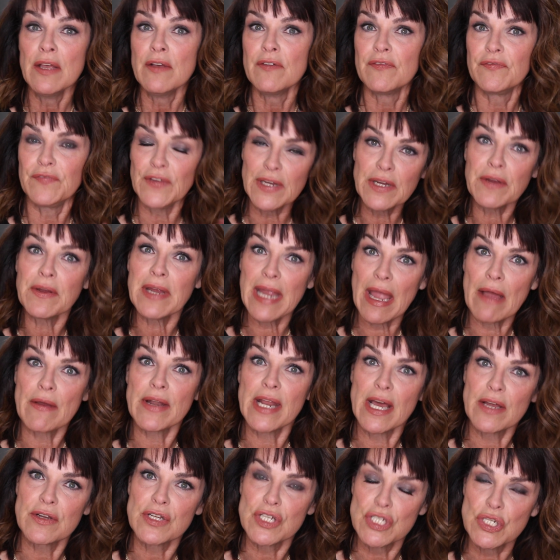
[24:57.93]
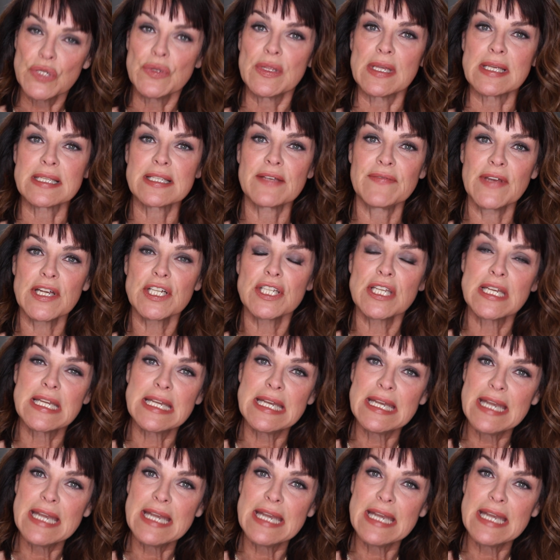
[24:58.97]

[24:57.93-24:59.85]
figuring out how to do this. I've actually